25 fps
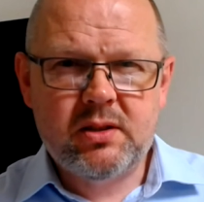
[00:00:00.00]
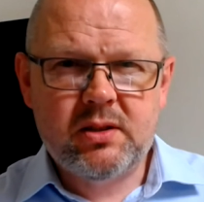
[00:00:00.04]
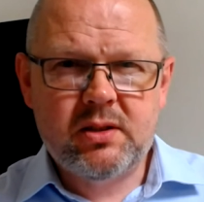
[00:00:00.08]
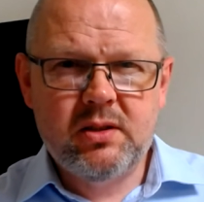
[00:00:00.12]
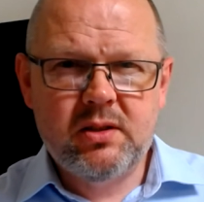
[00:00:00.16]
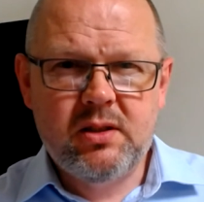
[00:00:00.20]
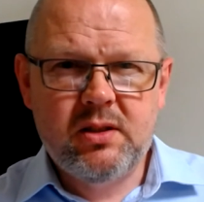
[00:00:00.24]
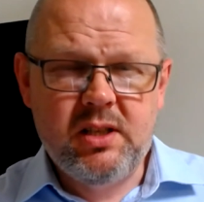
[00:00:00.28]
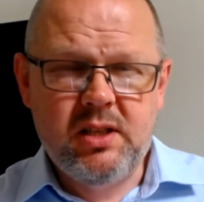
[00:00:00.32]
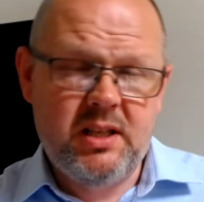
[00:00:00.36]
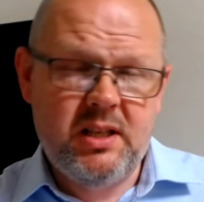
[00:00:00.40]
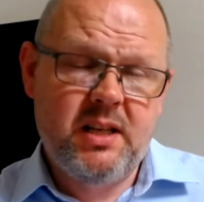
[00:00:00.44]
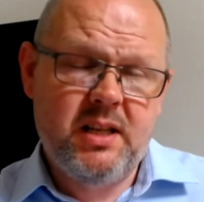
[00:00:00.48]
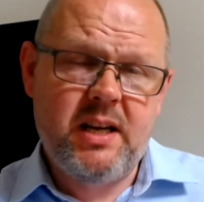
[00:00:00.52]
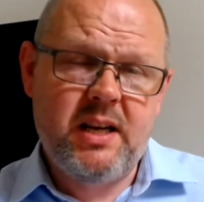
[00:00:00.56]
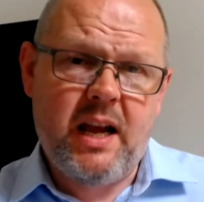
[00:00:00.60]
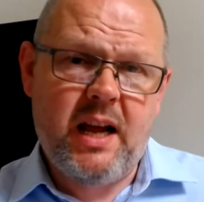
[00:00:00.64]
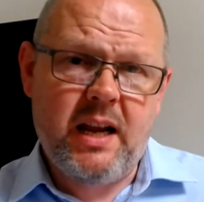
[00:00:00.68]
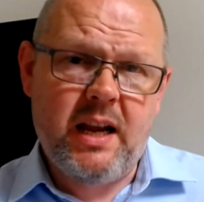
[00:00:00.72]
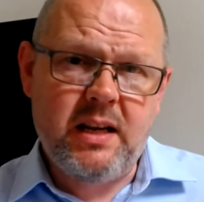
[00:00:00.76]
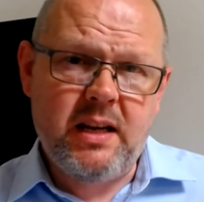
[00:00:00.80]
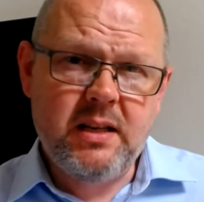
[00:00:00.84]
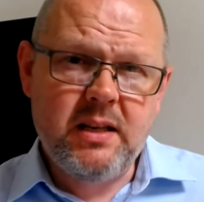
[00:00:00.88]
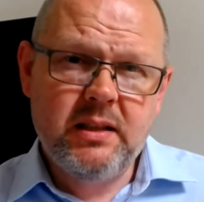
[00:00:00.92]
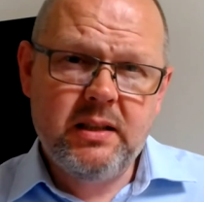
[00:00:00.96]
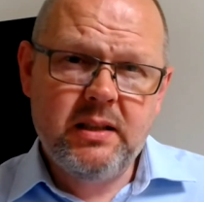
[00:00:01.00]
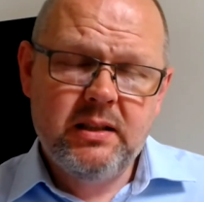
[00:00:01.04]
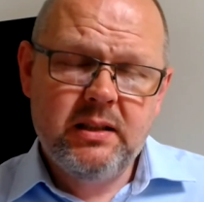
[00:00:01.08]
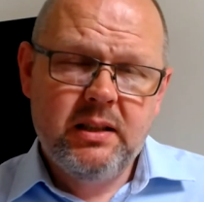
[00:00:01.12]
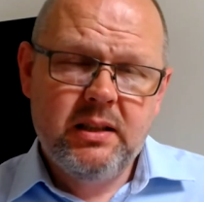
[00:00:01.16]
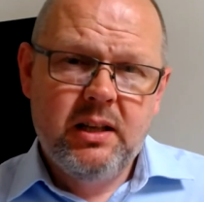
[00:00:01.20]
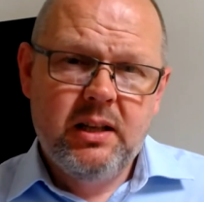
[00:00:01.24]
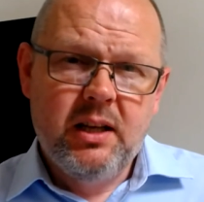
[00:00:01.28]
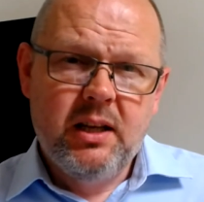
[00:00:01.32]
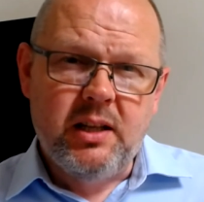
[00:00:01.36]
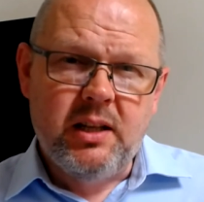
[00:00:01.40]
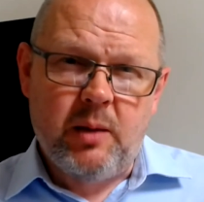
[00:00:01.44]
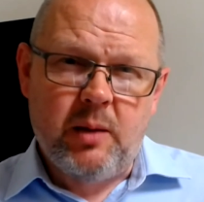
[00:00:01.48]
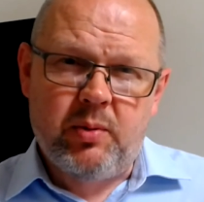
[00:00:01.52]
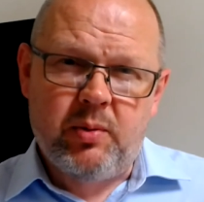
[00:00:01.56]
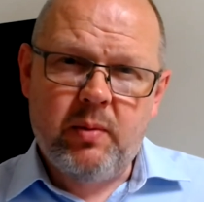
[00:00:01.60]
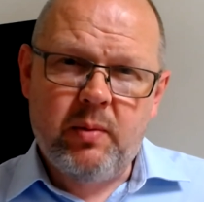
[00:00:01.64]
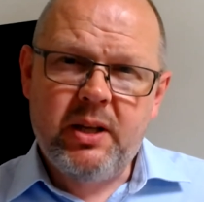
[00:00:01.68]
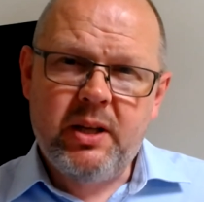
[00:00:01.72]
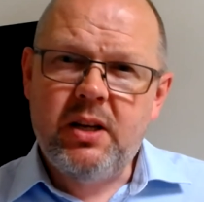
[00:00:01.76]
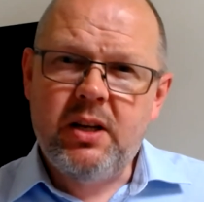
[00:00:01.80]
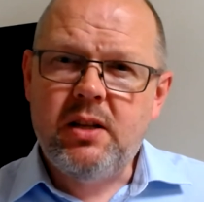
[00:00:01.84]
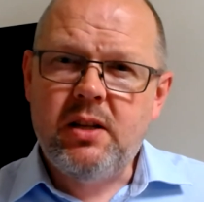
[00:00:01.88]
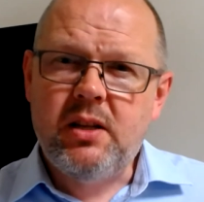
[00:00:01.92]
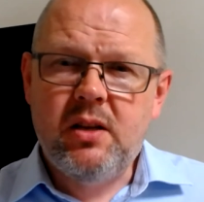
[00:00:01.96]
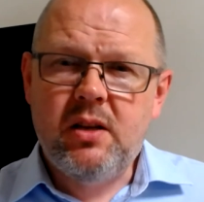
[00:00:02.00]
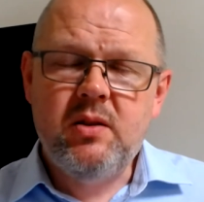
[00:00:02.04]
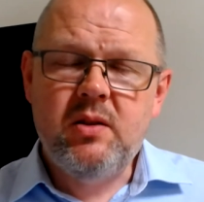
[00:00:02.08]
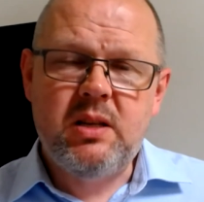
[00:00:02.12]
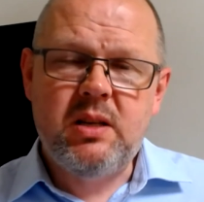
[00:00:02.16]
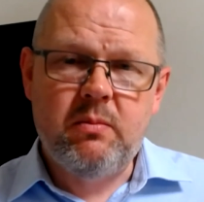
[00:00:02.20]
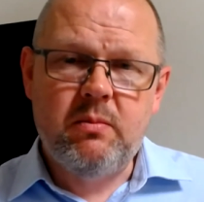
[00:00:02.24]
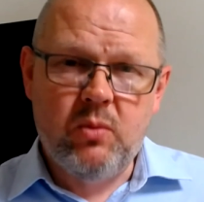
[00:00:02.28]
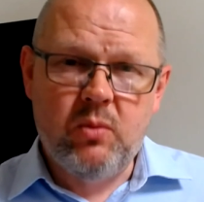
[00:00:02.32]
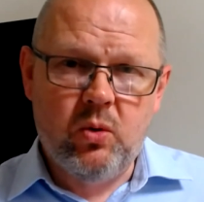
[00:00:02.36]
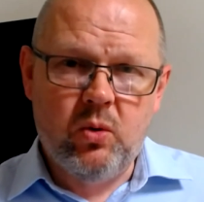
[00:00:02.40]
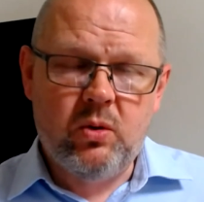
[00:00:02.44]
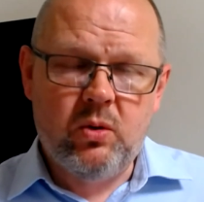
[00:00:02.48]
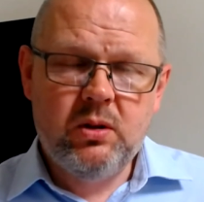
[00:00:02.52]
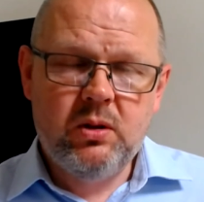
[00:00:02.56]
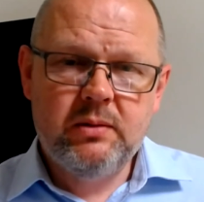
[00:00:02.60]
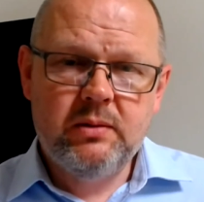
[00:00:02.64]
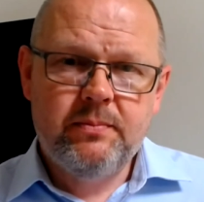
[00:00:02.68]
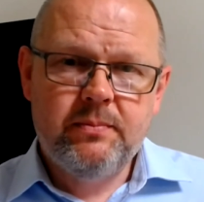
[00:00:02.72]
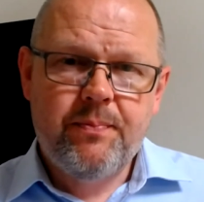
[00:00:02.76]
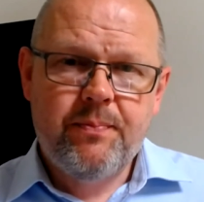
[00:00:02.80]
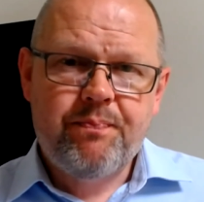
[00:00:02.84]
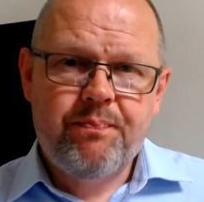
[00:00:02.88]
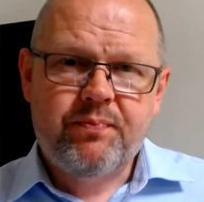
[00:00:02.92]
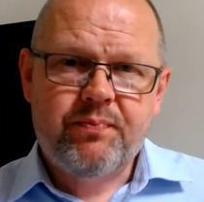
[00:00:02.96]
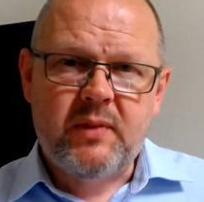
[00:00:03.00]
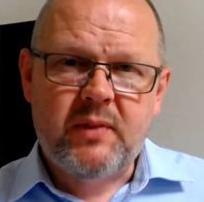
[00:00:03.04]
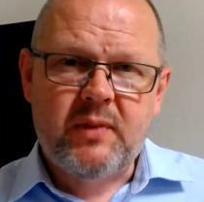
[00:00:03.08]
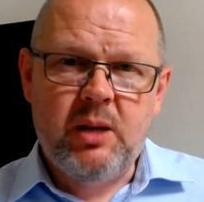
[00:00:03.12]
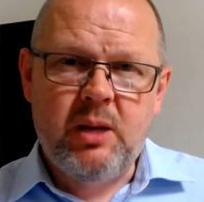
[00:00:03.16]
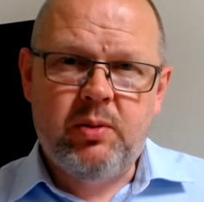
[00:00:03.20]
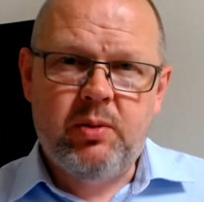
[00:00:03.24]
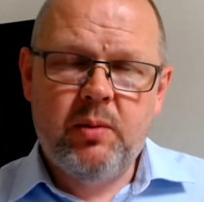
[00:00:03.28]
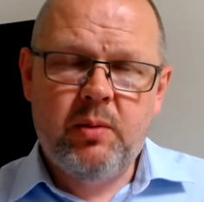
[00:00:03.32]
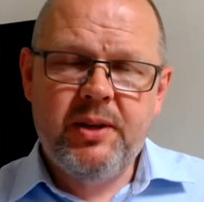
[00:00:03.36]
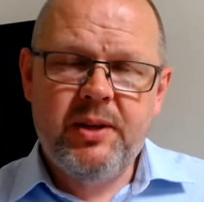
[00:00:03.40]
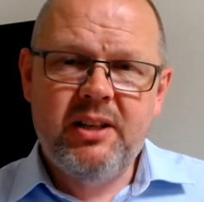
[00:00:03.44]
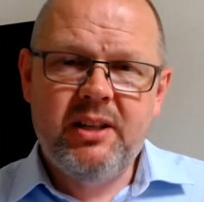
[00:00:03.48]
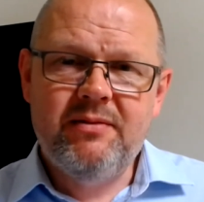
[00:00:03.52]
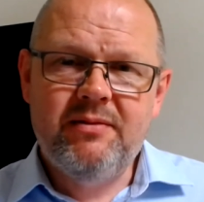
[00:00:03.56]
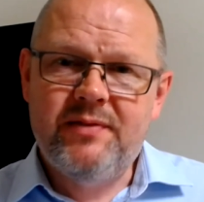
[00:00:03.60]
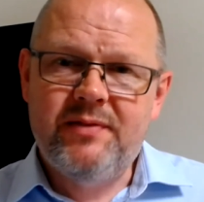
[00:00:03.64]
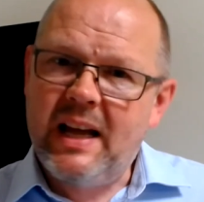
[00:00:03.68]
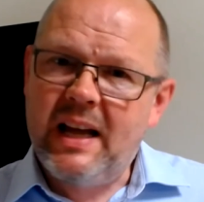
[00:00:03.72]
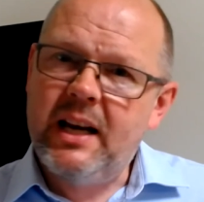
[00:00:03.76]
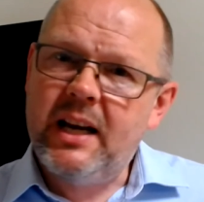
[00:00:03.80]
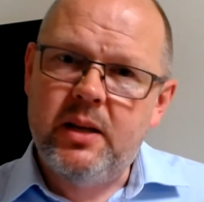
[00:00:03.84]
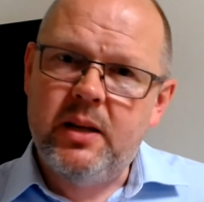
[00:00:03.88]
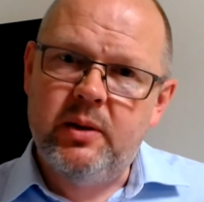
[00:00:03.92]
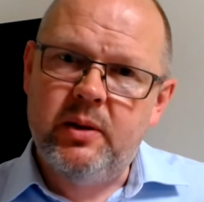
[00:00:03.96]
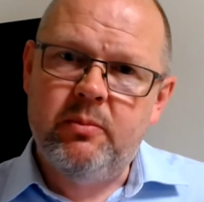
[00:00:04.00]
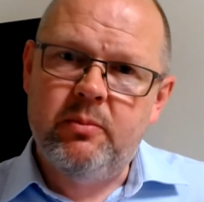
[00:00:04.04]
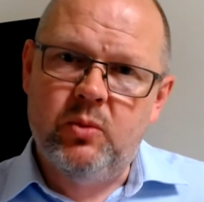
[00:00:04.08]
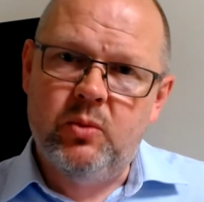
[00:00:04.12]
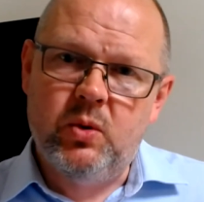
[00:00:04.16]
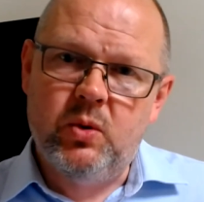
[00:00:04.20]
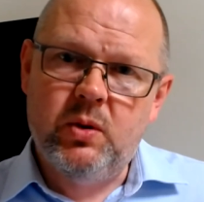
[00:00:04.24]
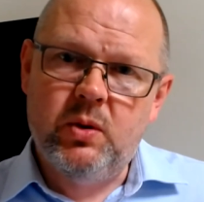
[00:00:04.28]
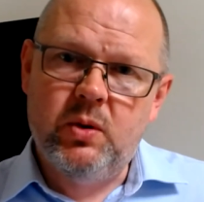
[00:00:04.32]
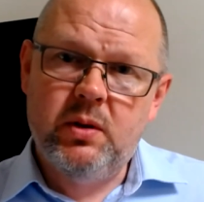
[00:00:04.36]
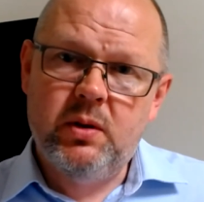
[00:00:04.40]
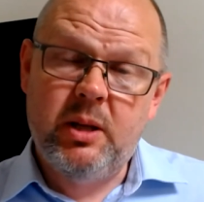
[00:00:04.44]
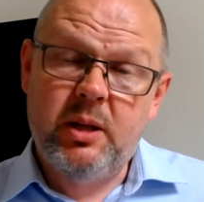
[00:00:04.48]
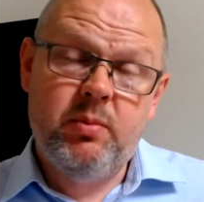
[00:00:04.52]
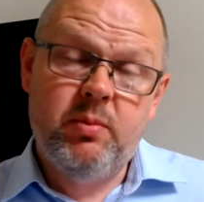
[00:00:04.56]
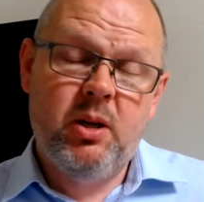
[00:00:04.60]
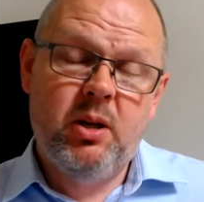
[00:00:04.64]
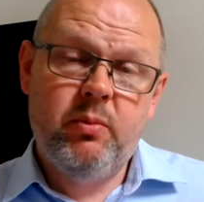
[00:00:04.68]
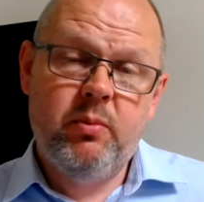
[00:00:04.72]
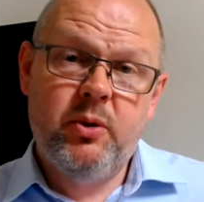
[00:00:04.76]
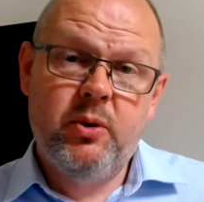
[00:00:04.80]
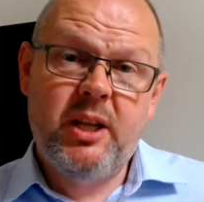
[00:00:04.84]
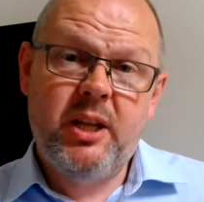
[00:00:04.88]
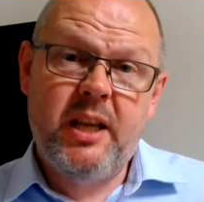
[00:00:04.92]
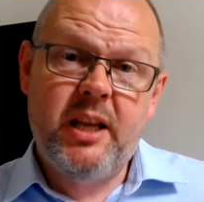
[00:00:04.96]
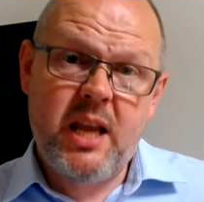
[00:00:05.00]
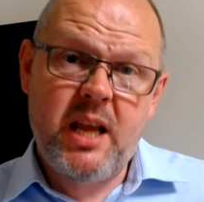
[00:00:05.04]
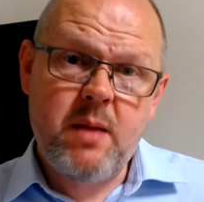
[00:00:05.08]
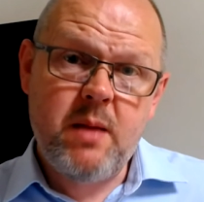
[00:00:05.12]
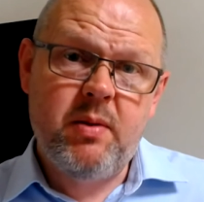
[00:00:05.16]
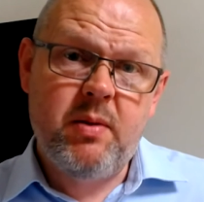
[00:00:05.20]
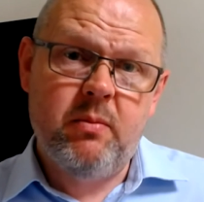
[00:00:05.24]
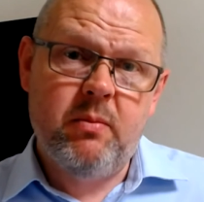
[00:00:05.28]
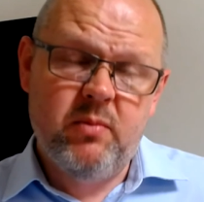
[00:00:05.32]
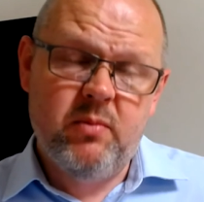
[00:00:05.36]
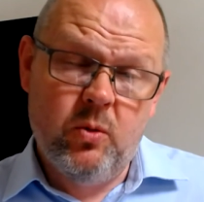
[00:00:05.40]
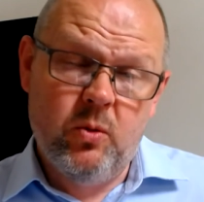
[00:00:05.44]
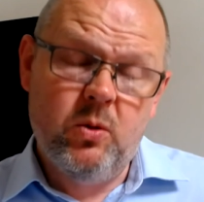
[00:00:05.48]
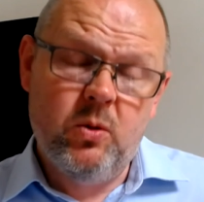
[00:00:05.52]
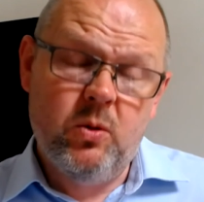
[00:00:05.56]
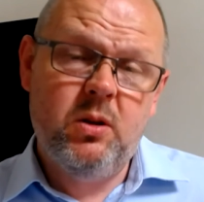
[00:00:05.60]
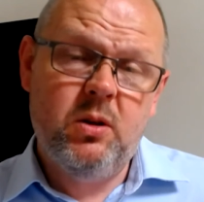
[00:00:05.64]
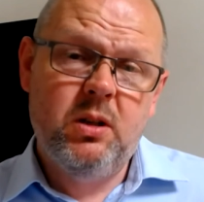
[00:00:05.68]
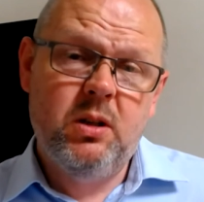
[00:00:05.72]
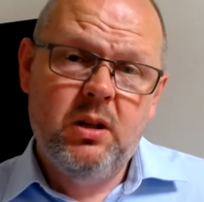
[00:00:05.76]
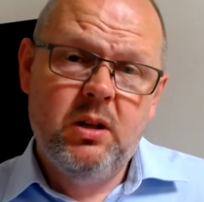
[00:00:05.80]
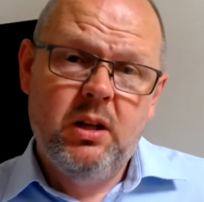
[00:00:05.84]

to your day, you're probably going to use it more. You're probably going to value it more. You probably want to keep it more.